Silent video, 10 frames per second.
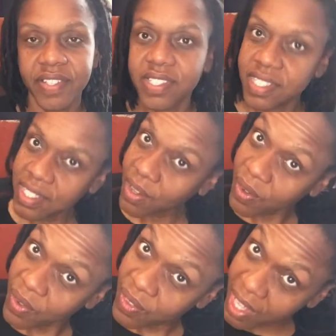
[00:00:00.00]

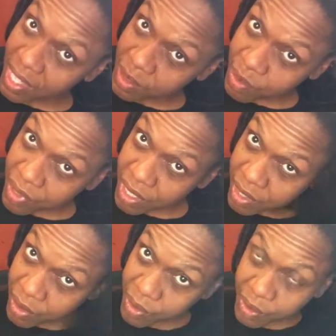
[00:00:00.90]
So that's pretty
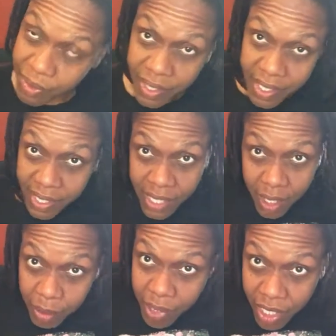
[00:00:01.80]
cool.
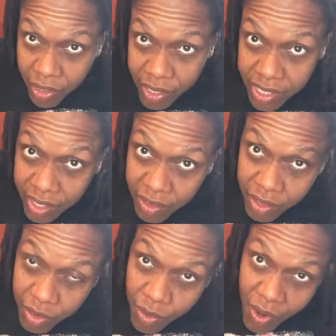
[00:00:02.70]
I'm curious. I'm gonna
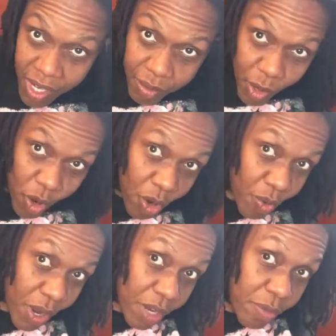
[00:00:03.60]
do one
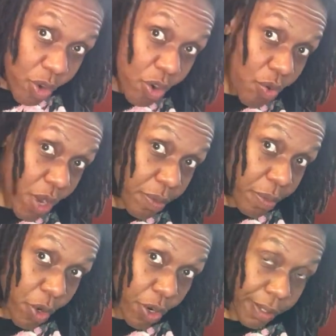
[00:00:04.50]

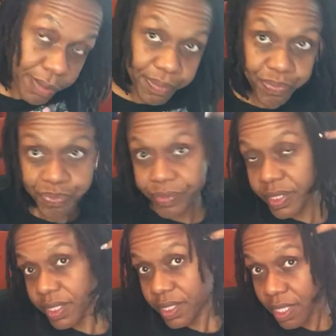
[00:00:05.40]
more.
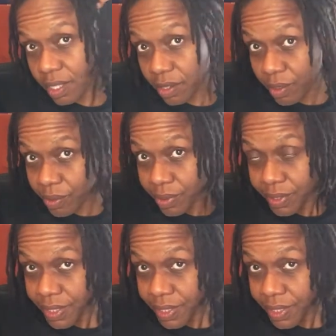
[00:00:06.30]
Let's go.